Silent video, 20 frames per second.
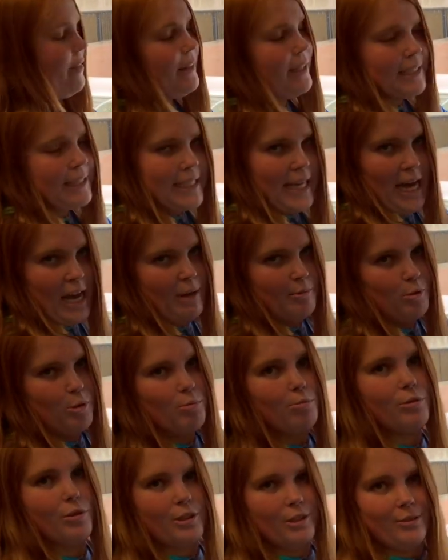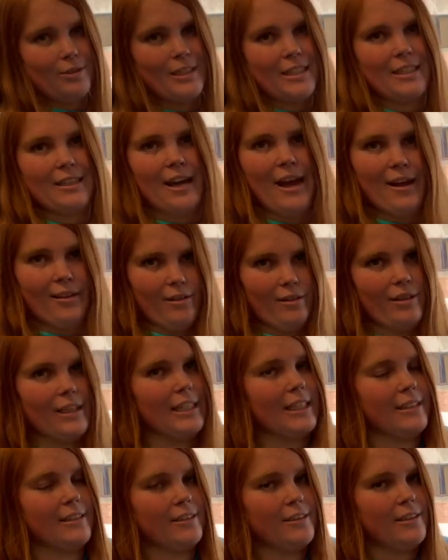this apple producing
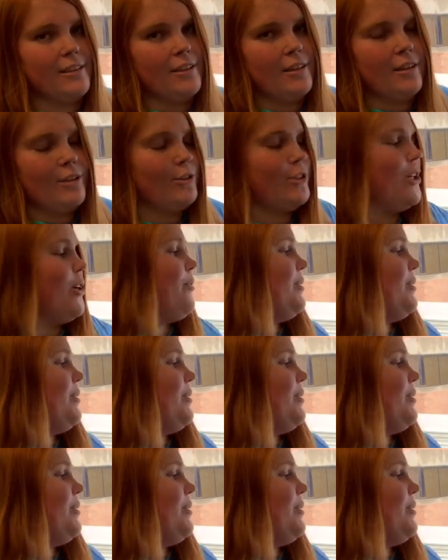ethylene. So